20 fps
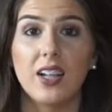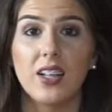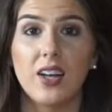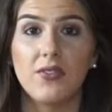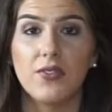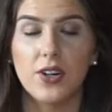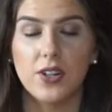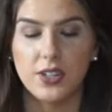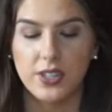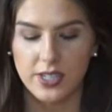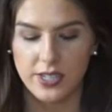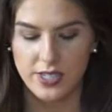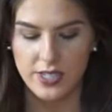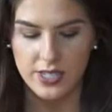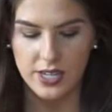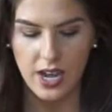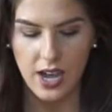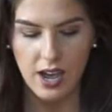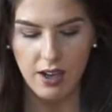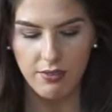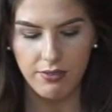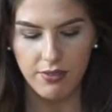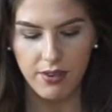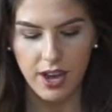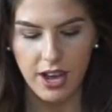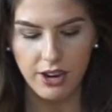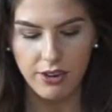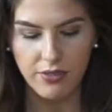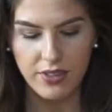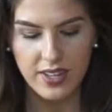love all their stuff.
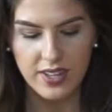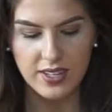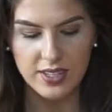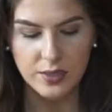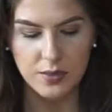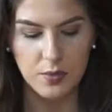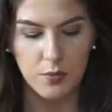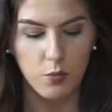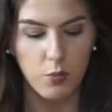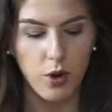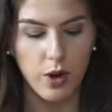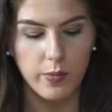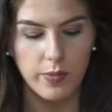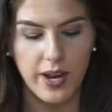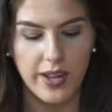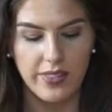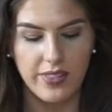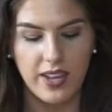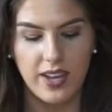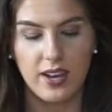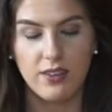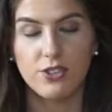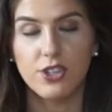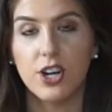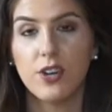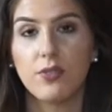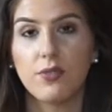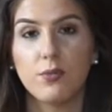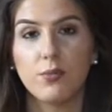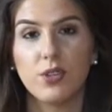I don't think there's one bad thing I've
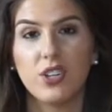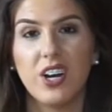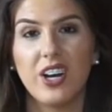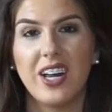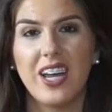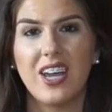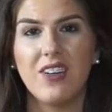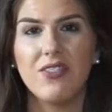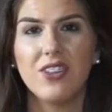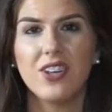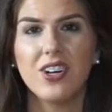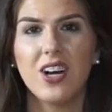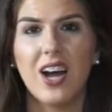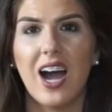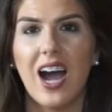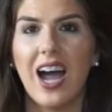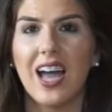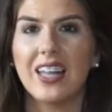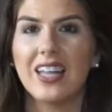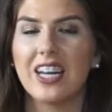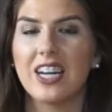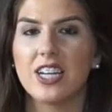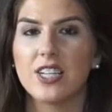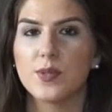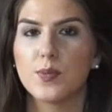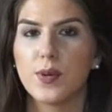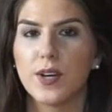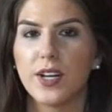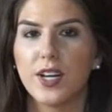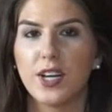tried from Milani. Even their eyeliner is
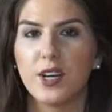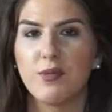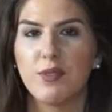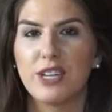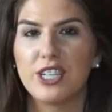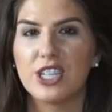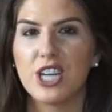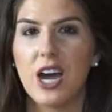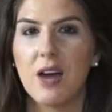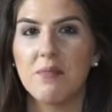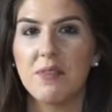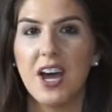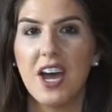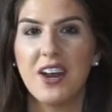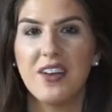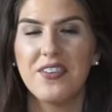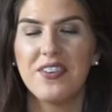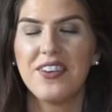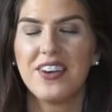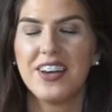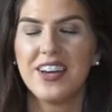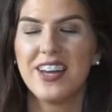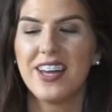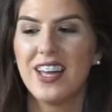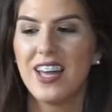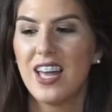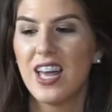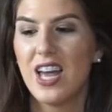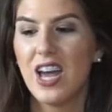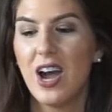pretty good, which I'm
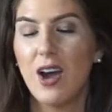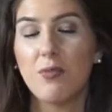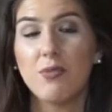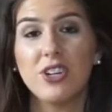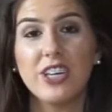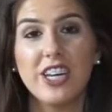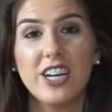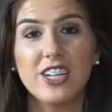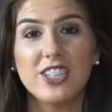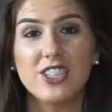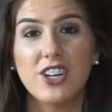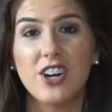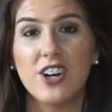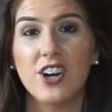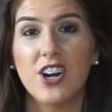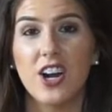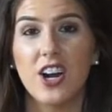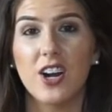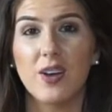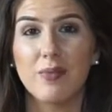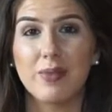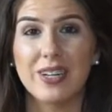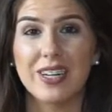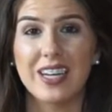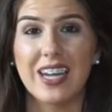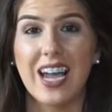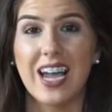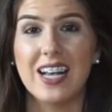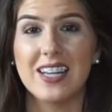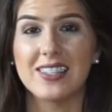really hooked on Urban
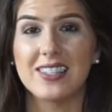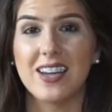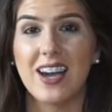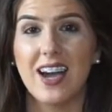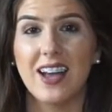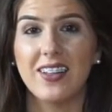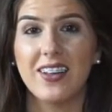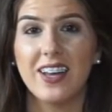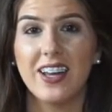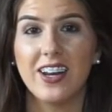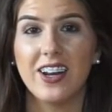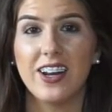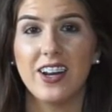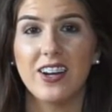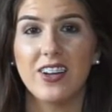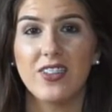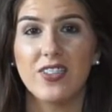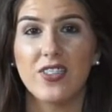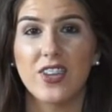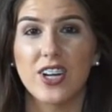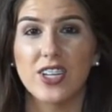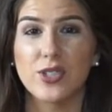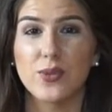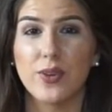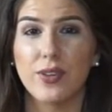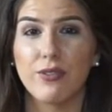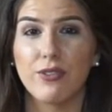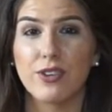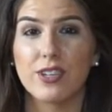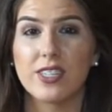Decay's eyeliner. They're
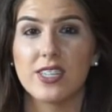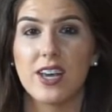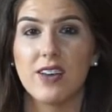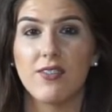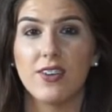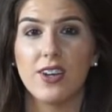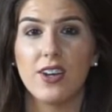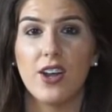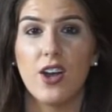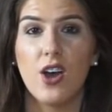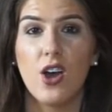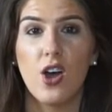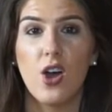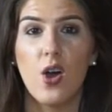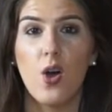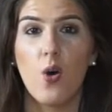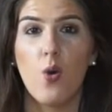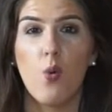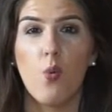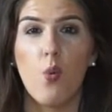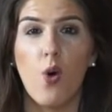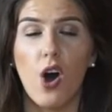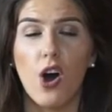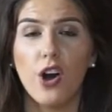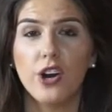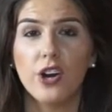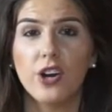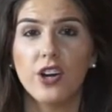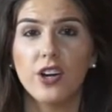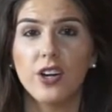24/7
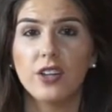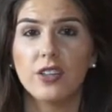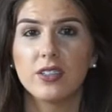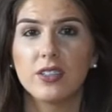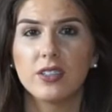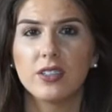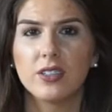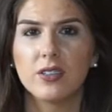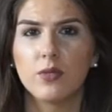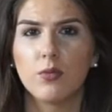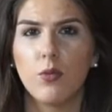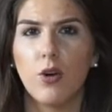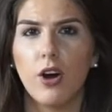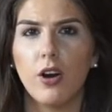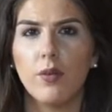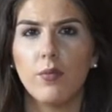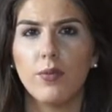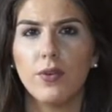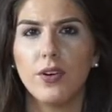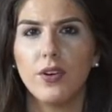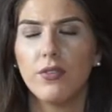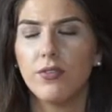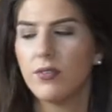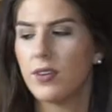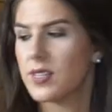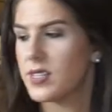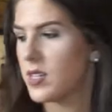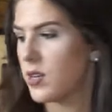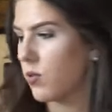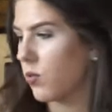waterproof.
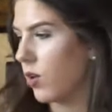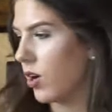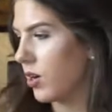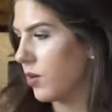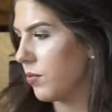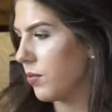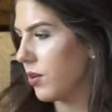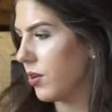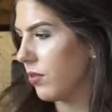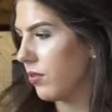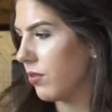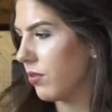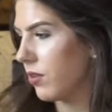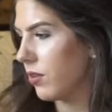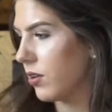Is it waterproof?